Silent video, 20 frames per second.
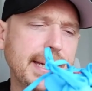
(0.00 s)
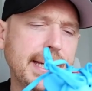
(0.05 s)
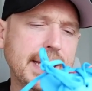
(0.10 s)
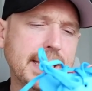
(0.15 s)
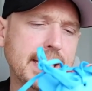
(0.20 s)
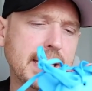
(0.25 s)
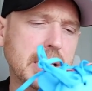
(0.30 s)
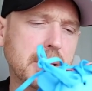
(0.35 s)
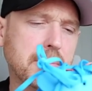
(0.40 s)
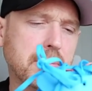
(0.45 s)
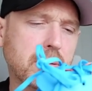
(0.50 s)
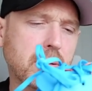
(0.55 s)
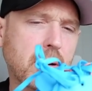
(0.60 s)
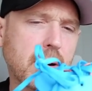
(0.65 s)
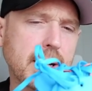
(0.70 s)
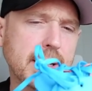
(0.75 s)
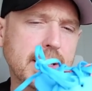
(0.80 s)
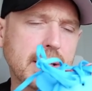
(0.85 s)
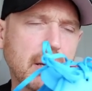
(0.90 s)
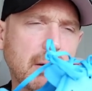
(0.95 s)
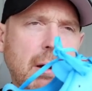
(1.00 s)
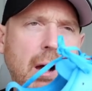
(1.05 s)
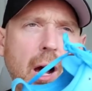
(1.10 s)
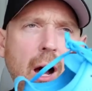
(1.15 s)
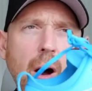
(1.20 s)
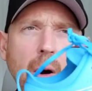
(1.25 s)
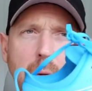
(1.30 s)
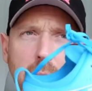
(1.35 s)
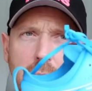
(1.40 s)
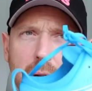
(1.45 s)
is its price, so
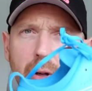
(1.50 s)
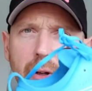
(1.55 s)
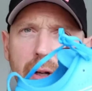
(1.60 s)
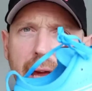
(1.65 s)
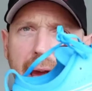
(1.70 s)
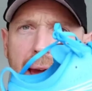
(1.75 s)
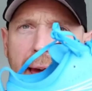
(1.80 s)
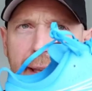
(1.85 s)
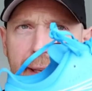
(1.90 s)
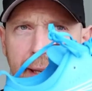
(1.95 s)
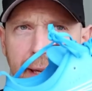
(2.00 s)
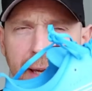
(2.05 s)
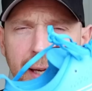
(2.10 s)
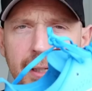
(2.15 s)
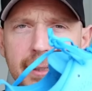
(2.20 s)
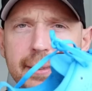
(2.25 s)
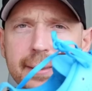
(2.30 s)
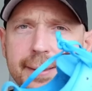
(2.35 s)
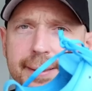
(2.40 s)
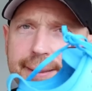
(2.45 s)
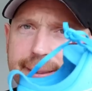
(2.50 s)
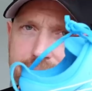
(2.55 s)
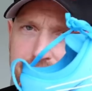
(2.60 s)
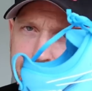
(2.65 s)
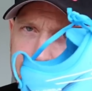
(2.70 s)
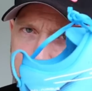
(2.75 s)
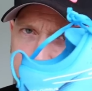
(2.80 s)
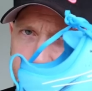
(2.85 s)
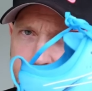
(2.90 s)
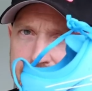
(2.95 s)
hold on out there
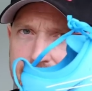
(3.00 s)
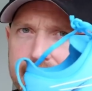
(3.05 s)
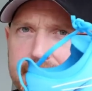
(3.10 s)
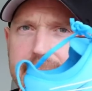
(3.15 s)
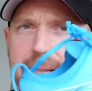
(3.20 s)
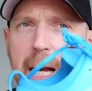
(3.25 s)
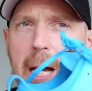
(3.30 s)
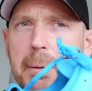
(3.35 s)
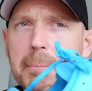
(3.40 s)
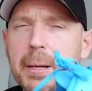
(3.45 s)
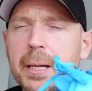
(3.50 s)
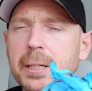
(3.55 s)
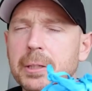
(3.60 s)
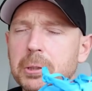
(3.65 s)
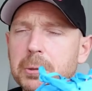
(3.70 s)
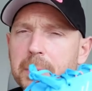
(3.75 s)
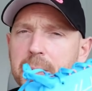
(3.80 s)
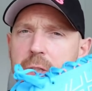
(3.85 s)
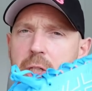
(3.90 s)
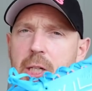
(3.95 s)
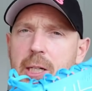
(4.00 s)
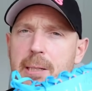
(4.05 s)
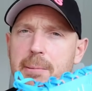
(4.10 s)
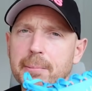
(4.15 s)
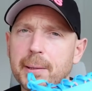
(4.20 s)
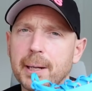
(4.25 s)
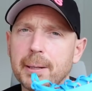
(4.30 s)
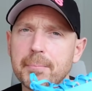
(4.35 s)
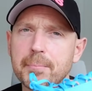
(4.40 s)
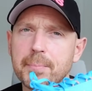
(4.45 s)
and pick these up a little bit
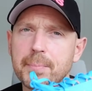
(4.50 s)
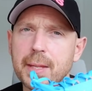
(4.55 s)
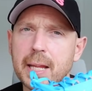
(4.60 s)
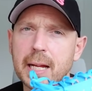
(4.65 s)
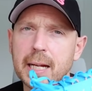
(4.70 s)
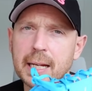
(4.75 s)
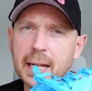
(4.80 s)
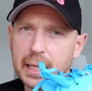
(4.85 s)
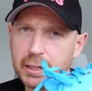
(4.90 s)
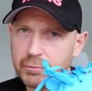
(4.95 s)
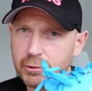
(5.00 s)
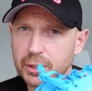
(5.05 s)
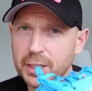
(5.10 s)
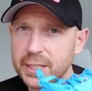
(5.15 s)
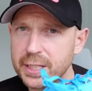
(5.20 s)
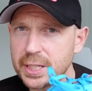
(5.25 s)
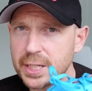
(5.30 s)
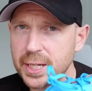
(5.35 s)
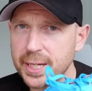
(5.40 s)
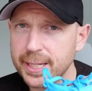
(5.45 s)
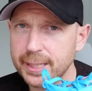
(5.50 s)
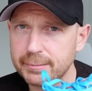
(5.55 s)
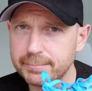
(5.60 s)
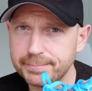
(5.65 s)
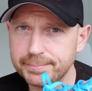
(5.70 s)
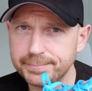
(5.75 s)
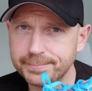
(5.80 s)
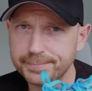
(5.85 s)
cheaper later on in the year.